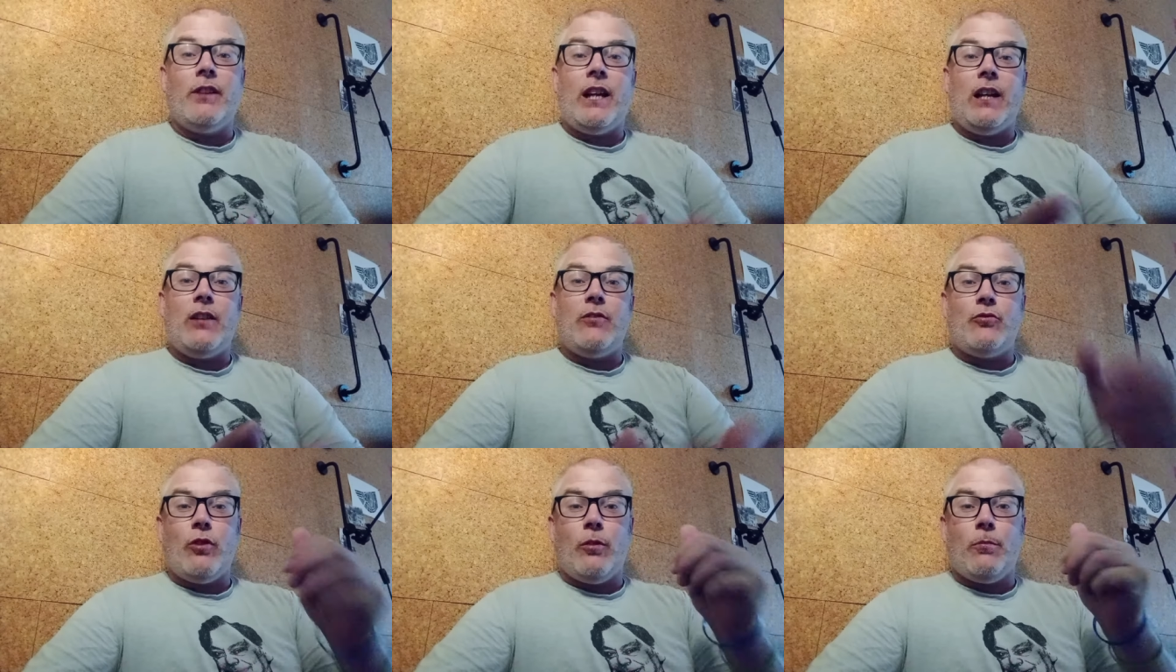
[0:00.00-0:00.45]

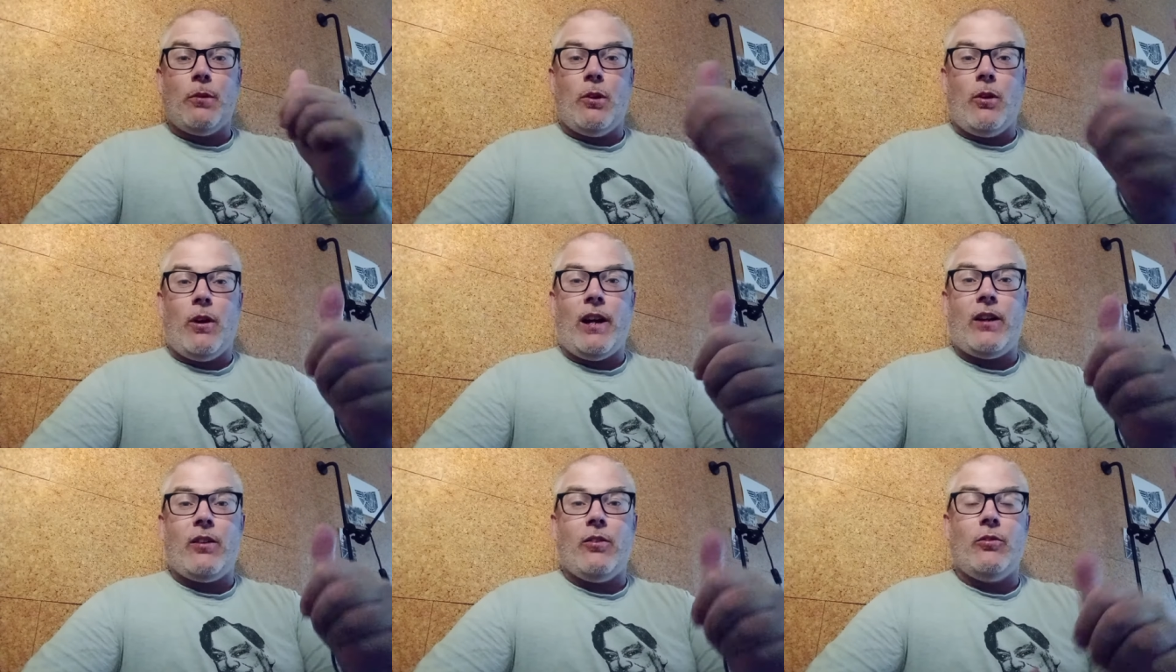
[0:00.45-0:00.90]
forget, drop a
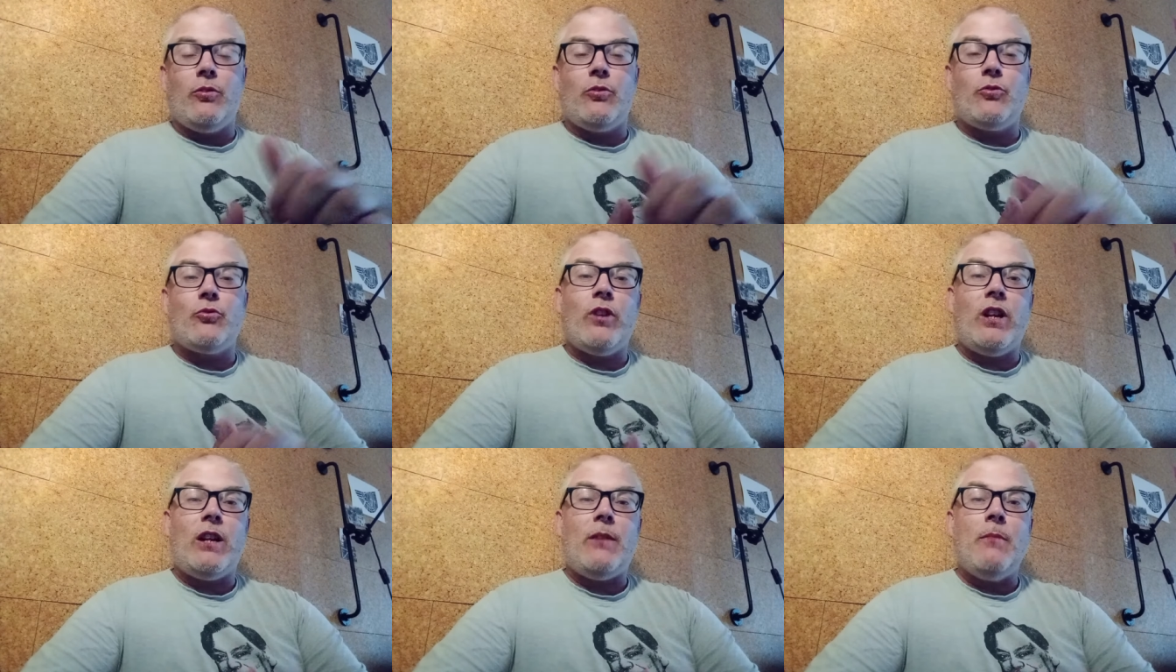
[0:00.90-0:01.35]
like on
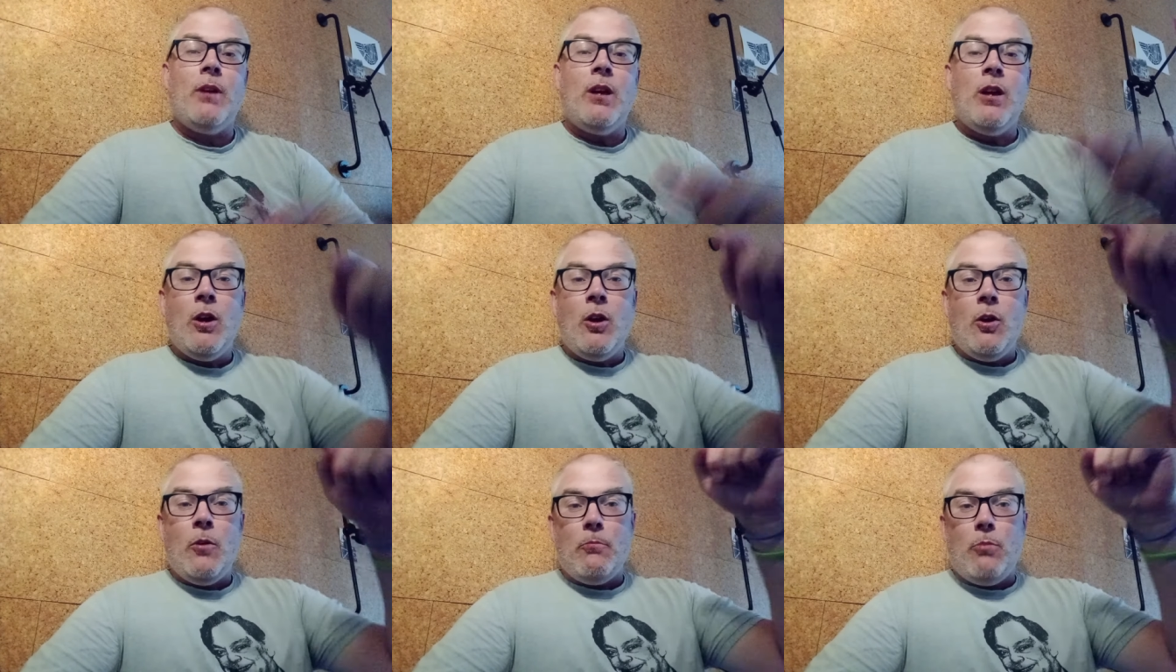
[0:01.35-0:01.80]
stream.
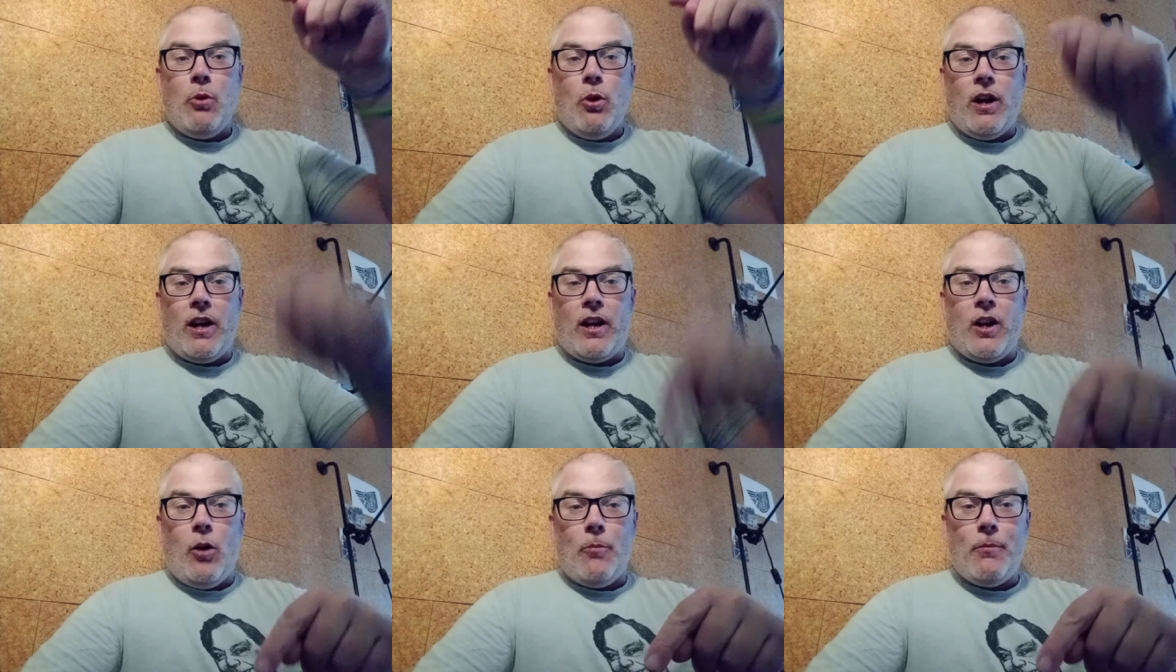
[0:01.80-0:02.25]
Put
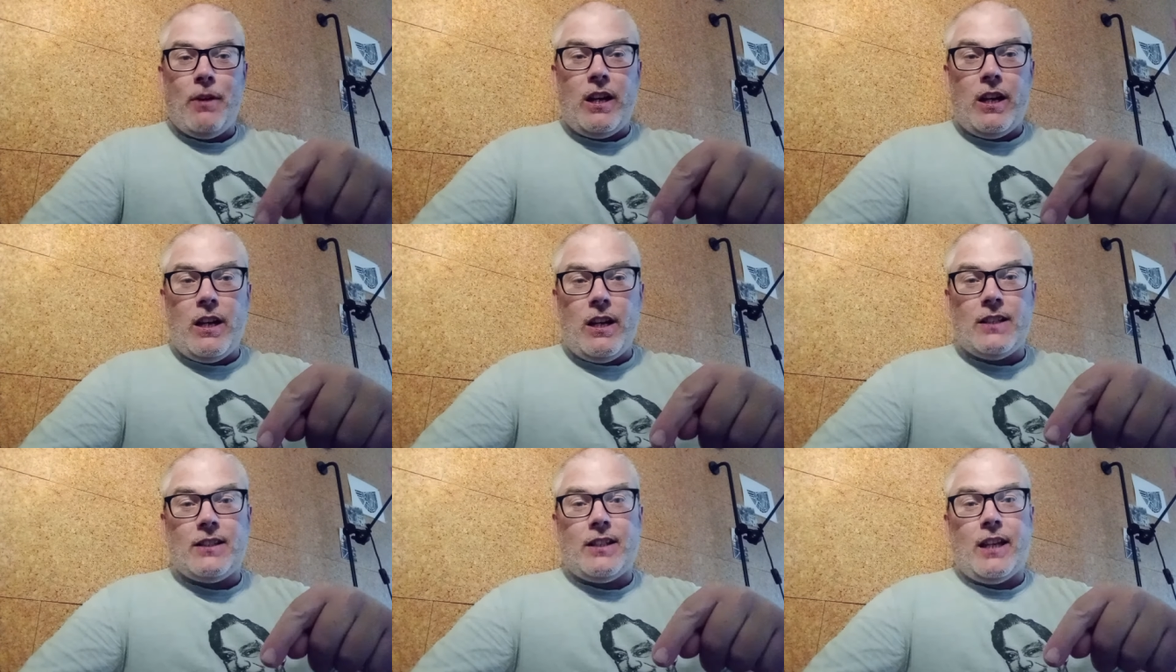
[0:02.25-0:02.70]
a comment
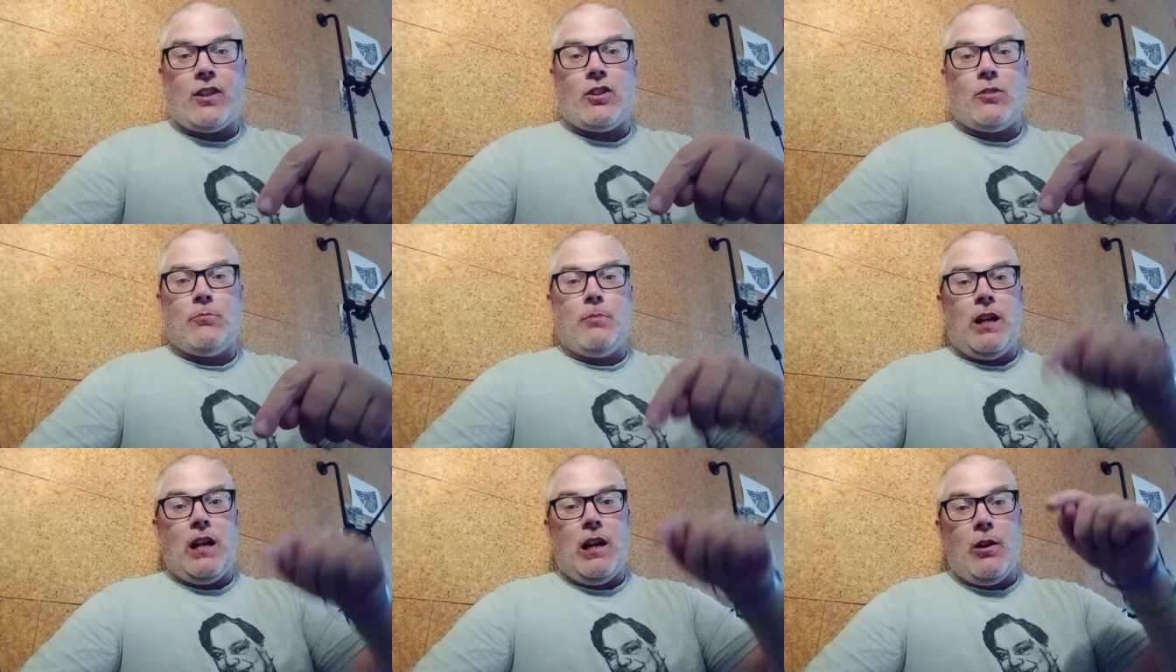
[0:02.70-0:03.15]
in the
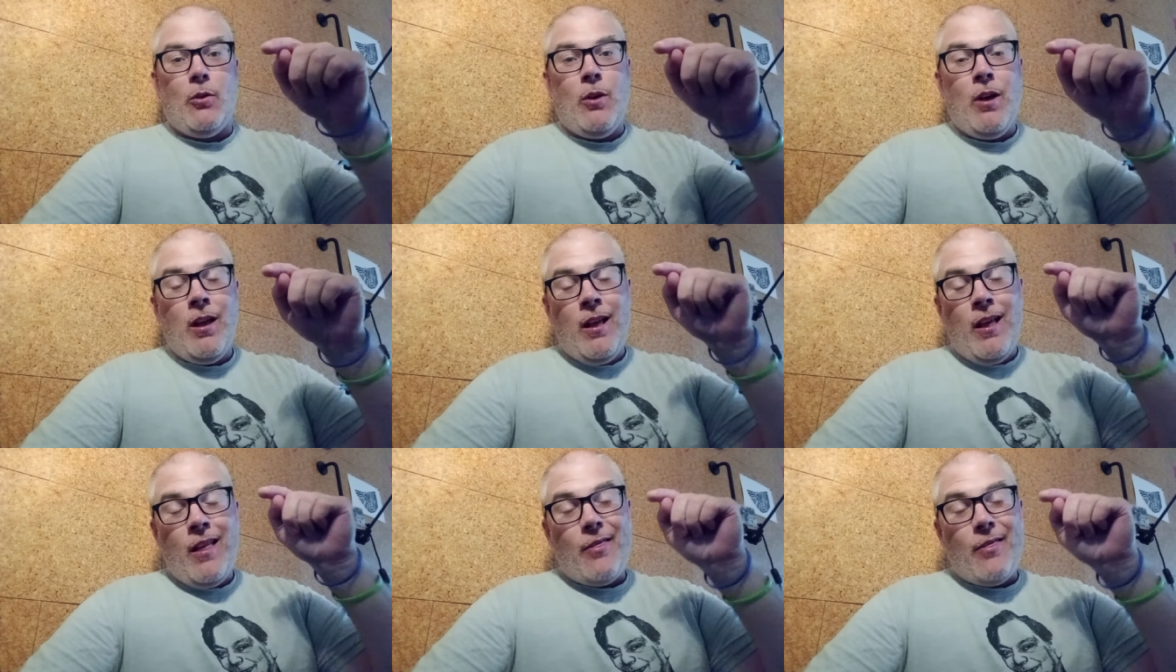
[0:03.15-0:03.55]
section below.